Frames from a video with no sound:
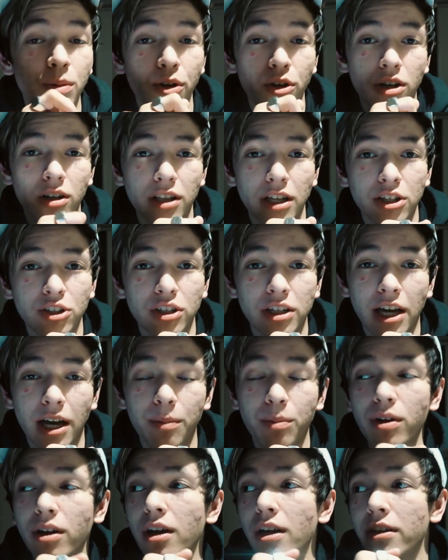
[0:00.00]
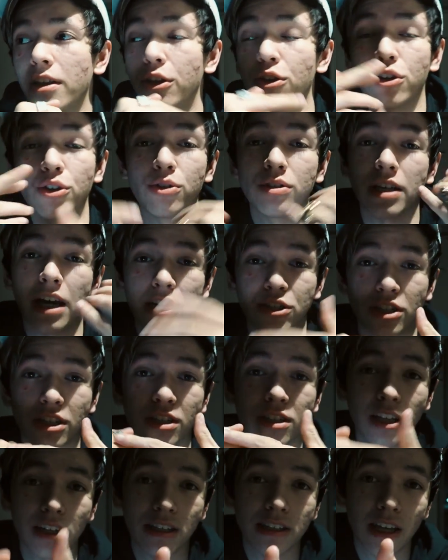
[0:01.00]
email collection app that you can use to actually
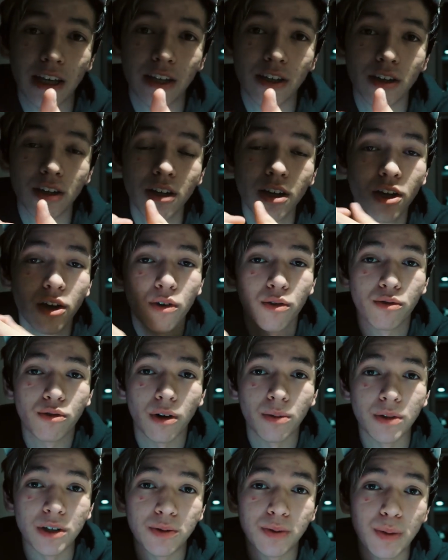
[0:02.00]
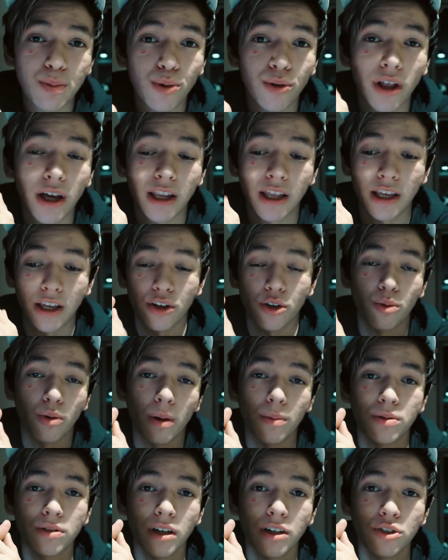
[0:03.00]
collect data from these people that hit your
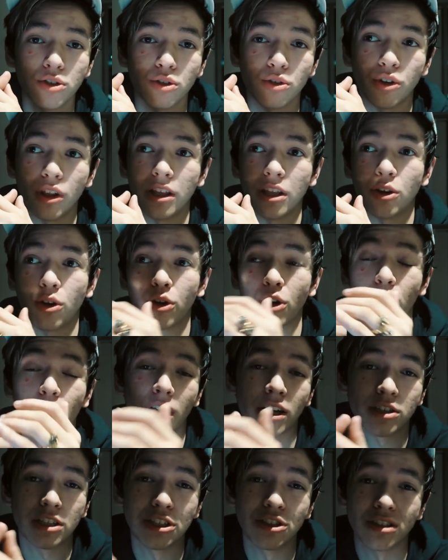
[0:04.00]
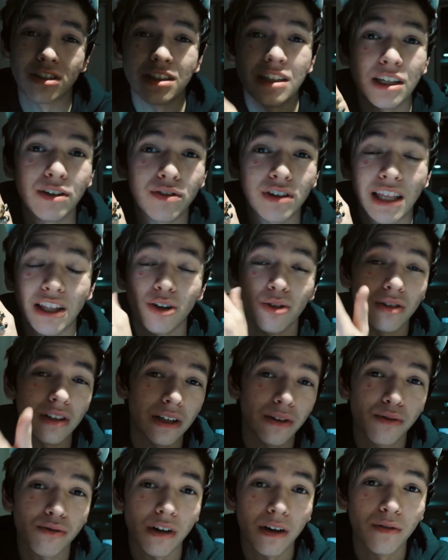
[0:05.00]
website, so that they don't actually just leave, and they don't
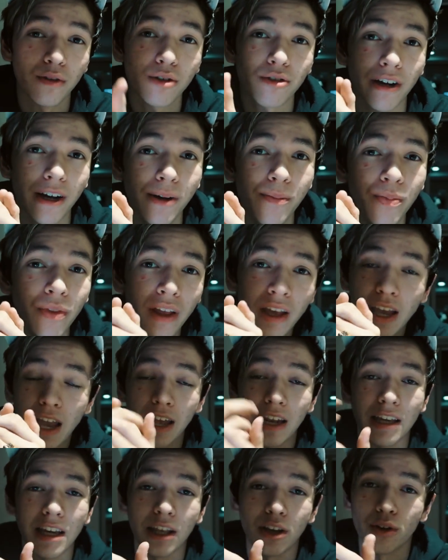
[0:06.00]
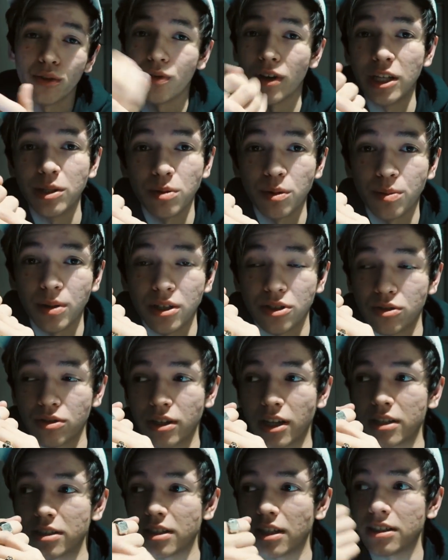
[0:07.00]
leave forever, right? And again, your Facebook
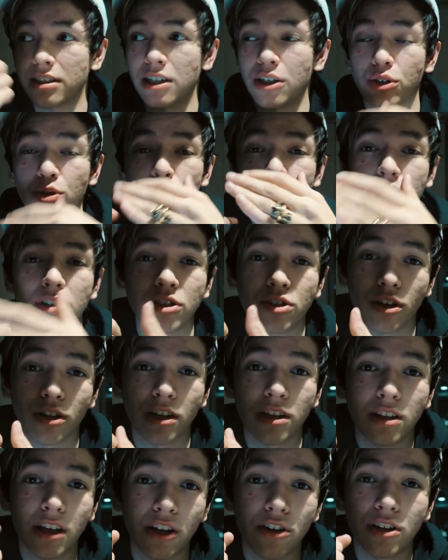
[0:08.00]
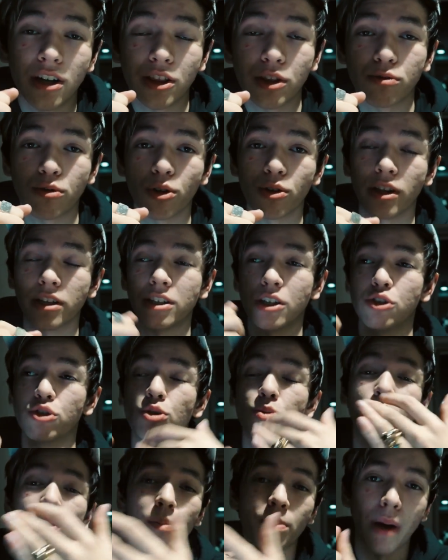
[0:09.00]
Pixel, guys. That's how you retarget later down the road. That's how you
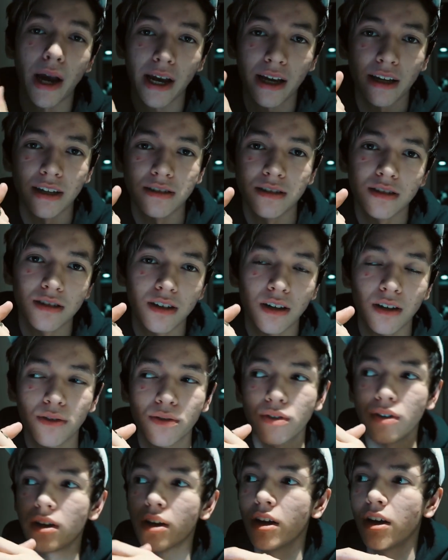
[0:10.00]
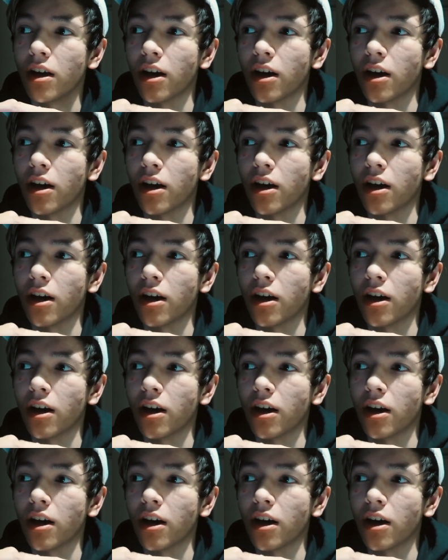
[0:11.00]
do more back end stuff,